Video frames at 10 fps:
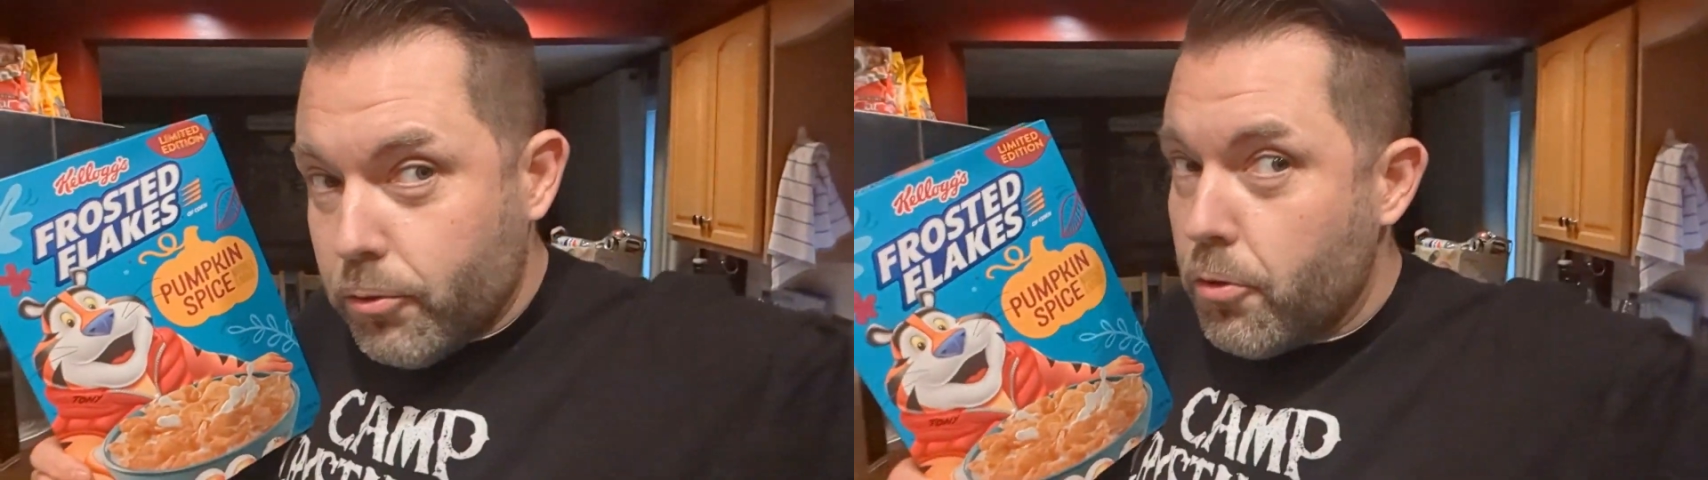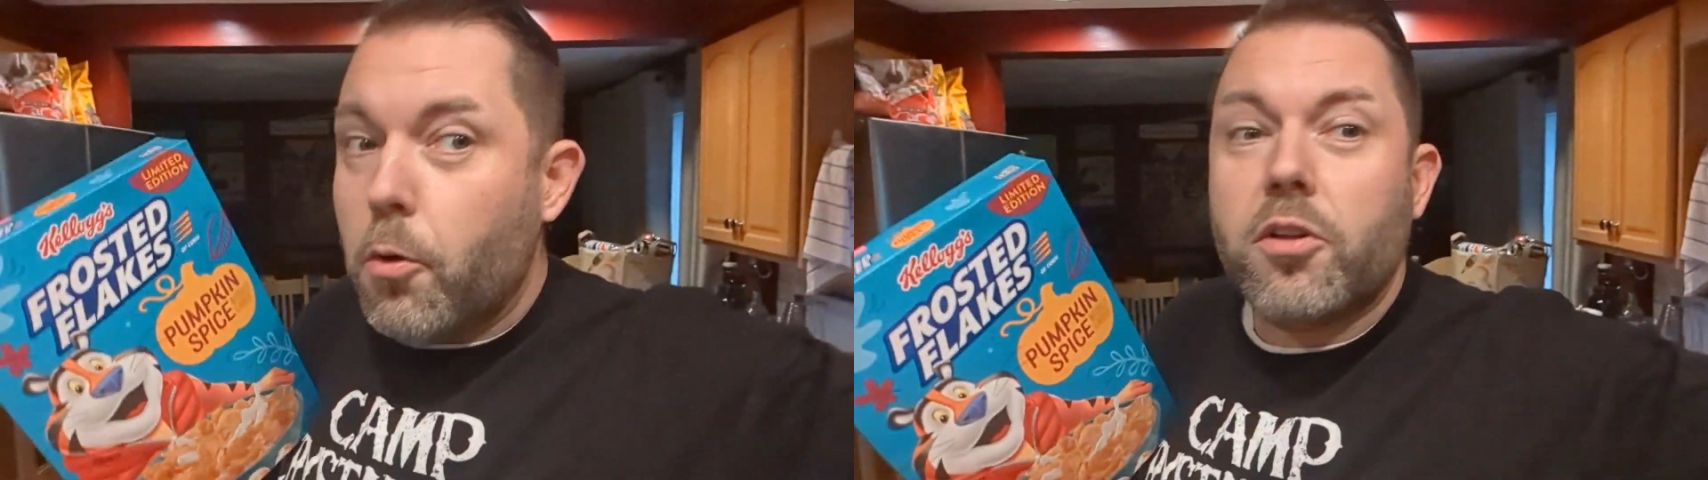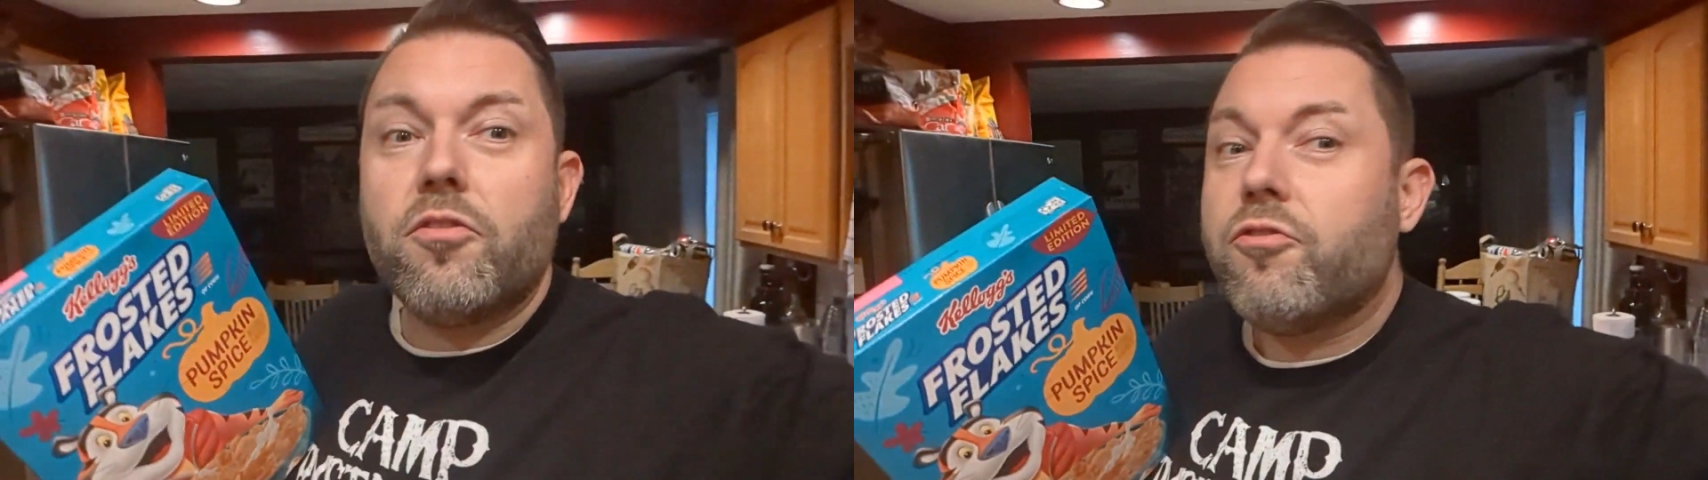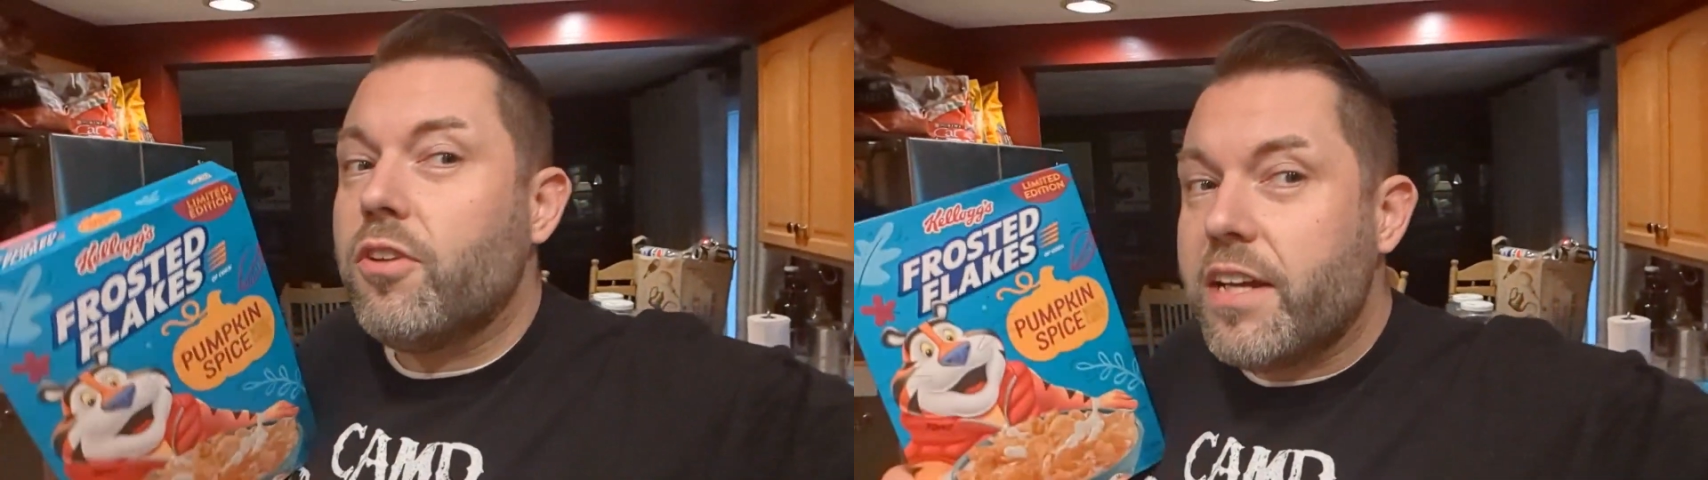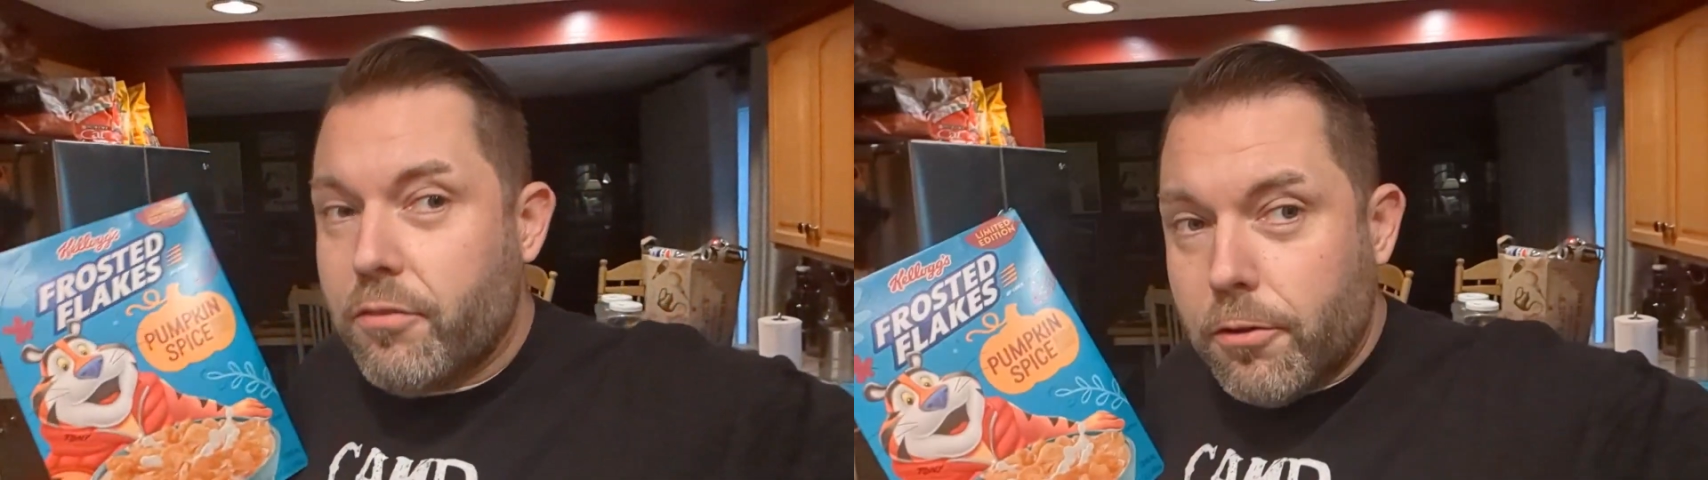There were no other
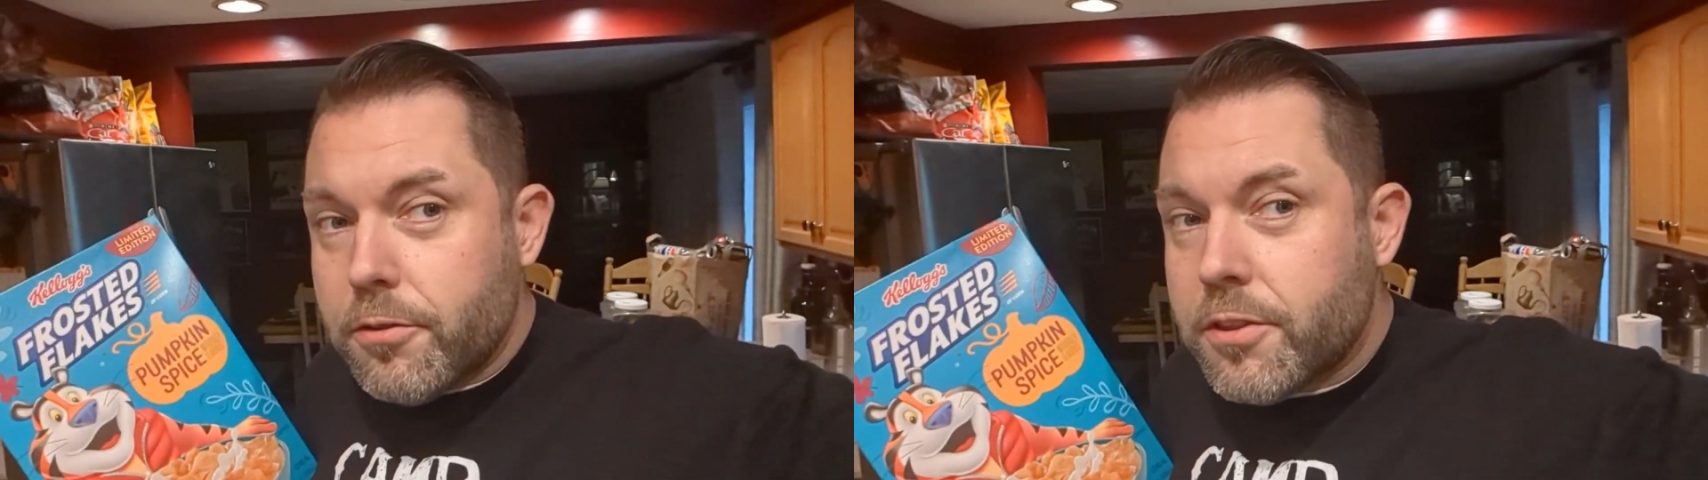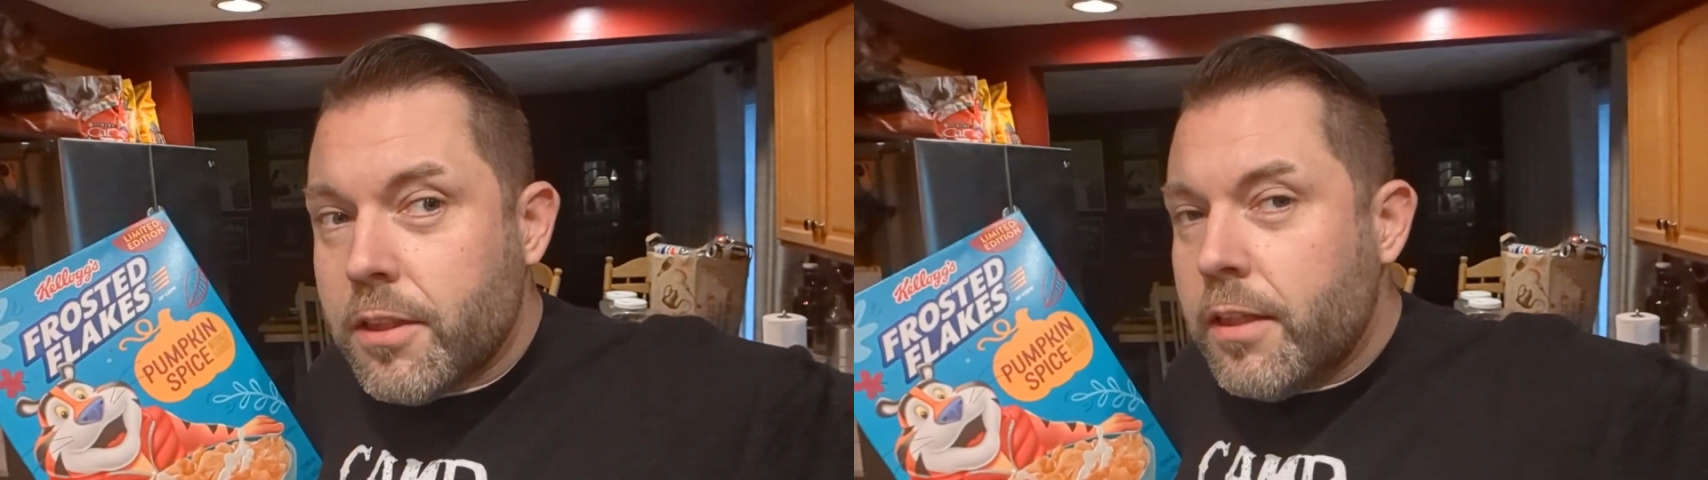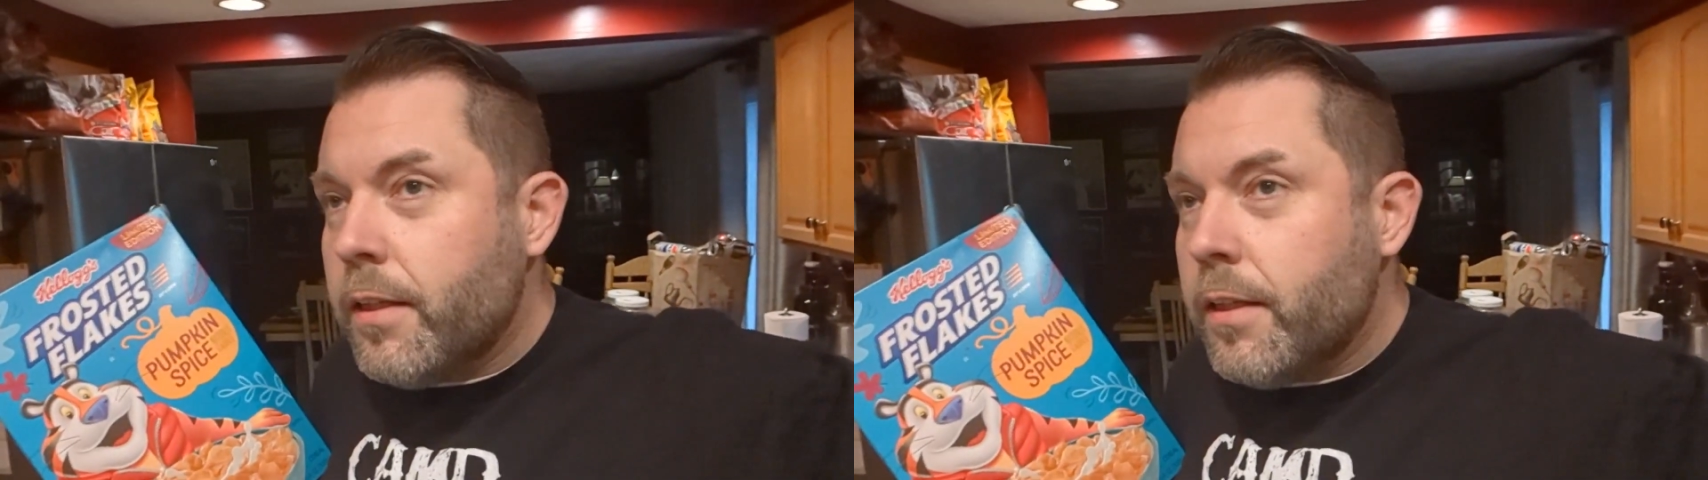flavors.